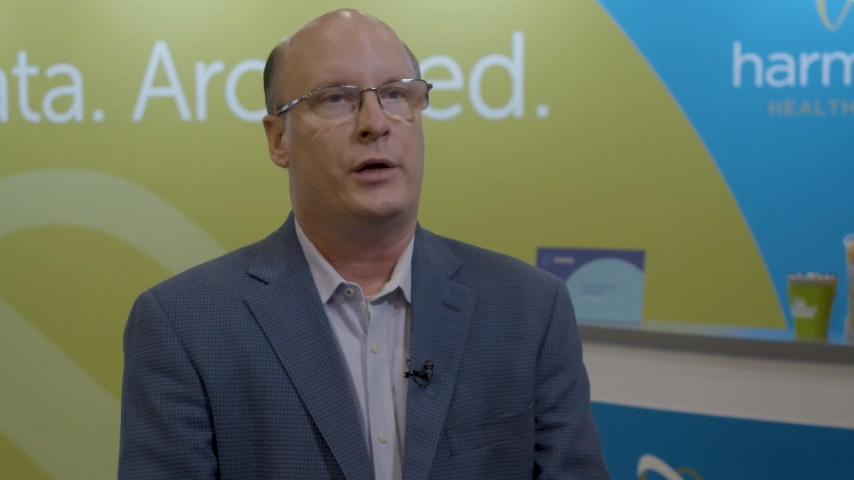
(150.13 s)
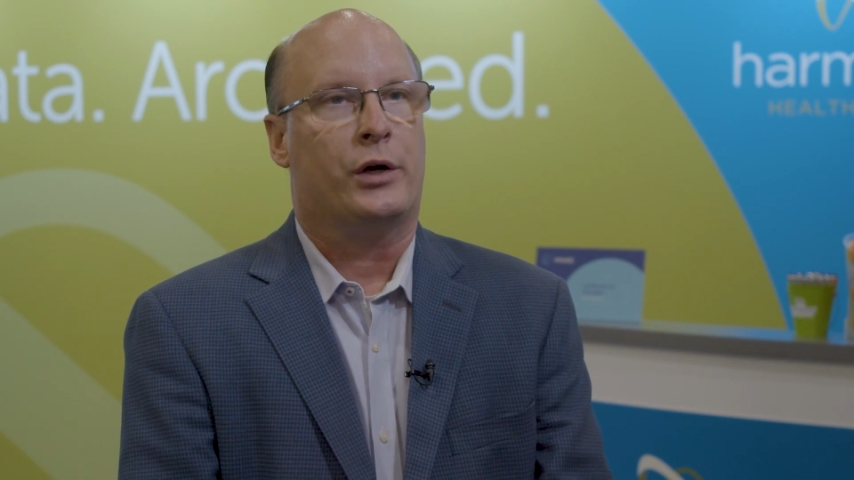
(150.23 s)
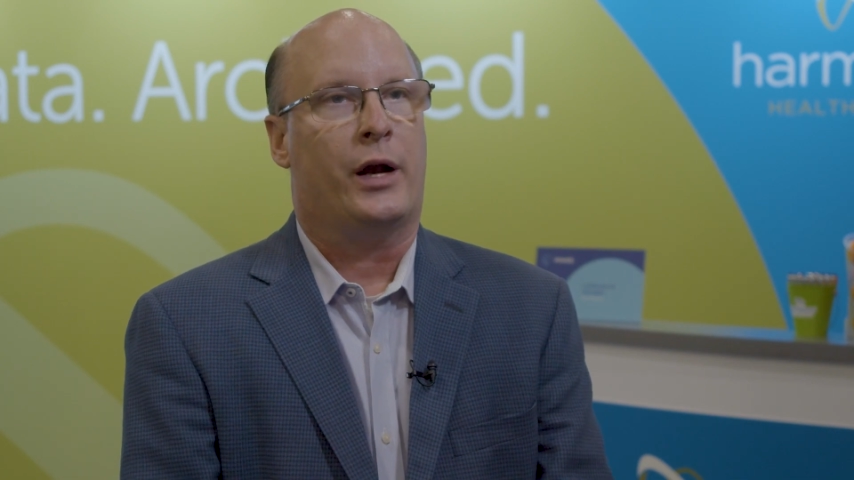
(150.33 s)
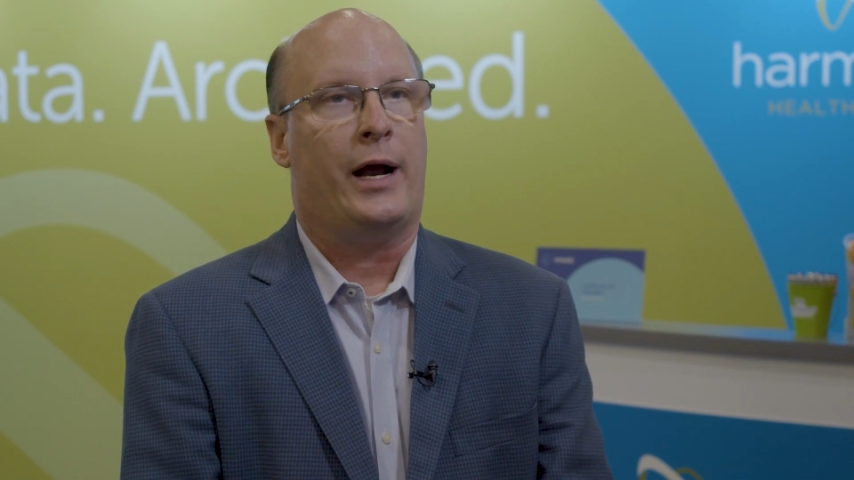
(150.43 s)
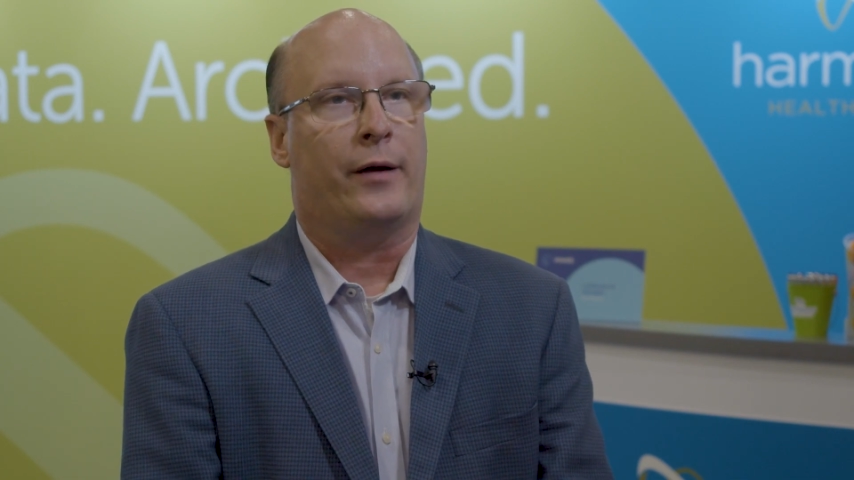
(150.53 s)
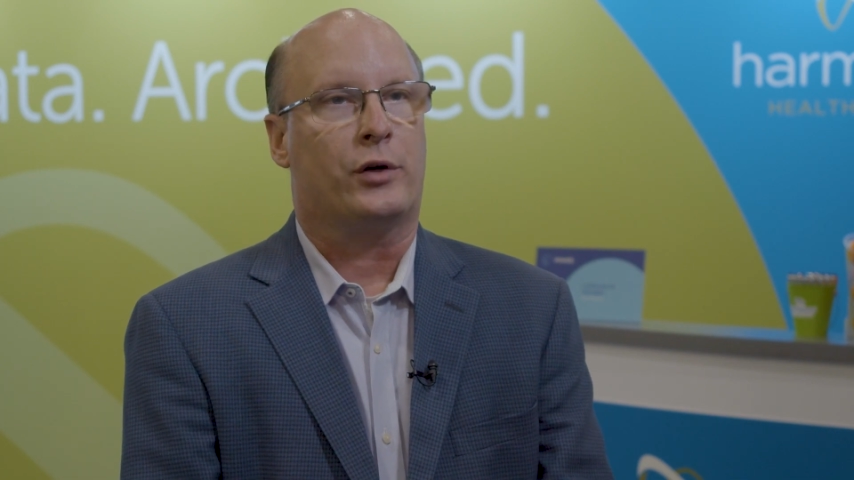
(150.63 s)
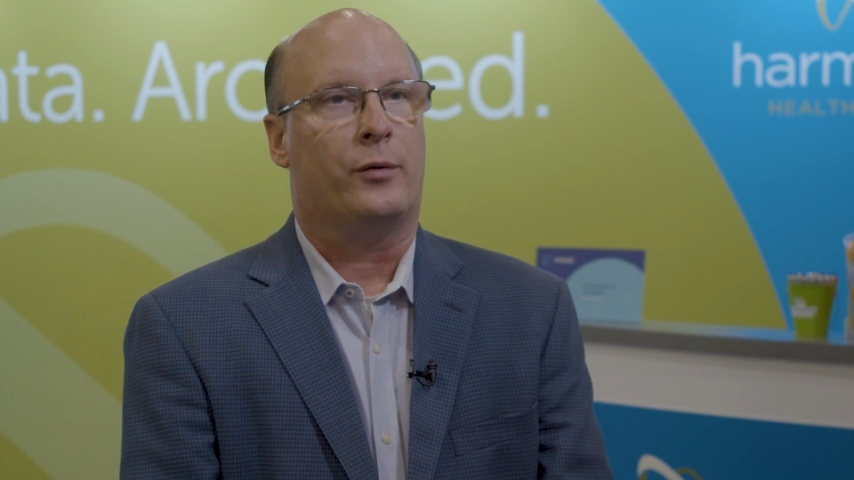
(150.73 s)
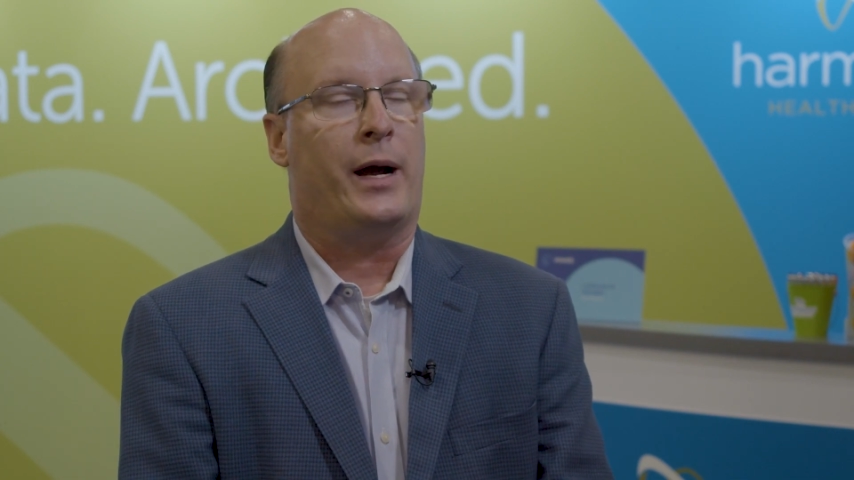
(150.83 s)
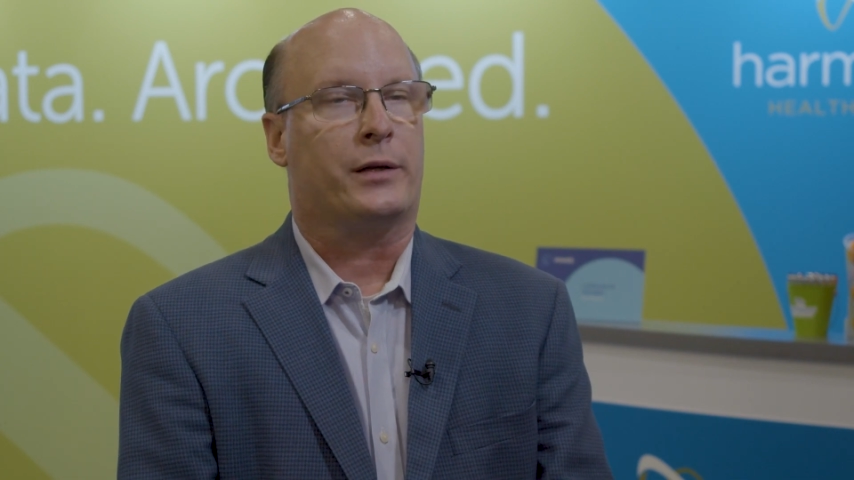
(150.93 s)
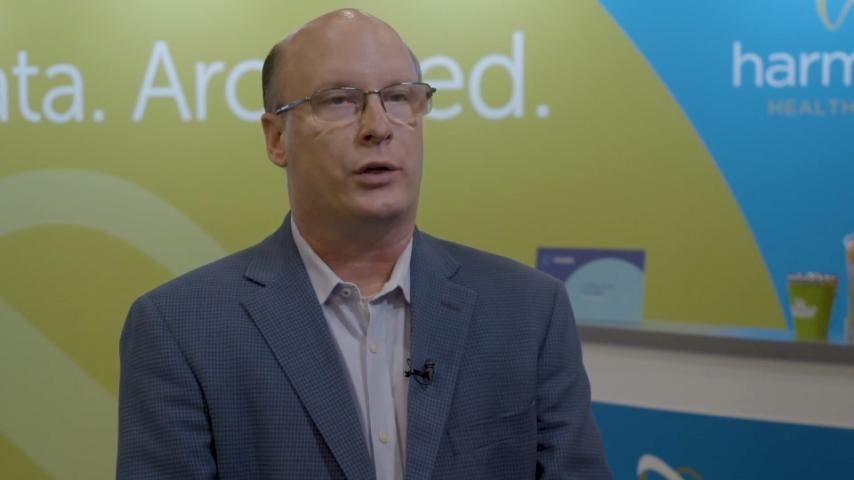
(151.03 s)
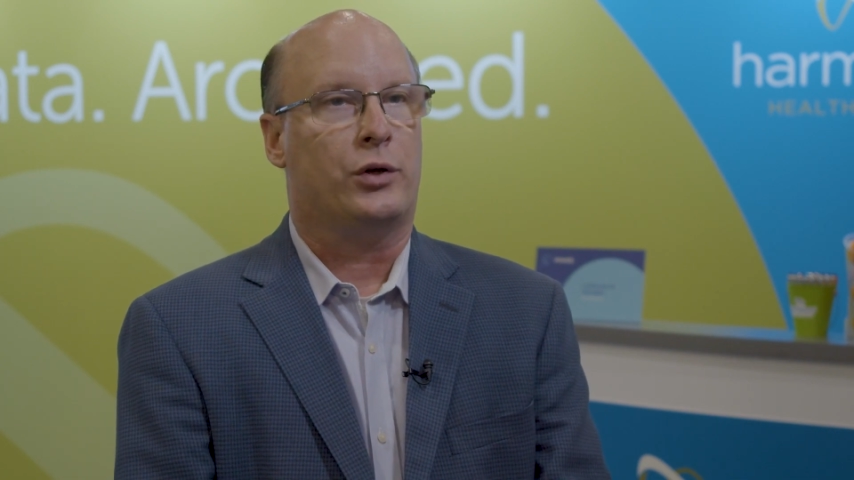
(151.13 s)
You're going to have to go back to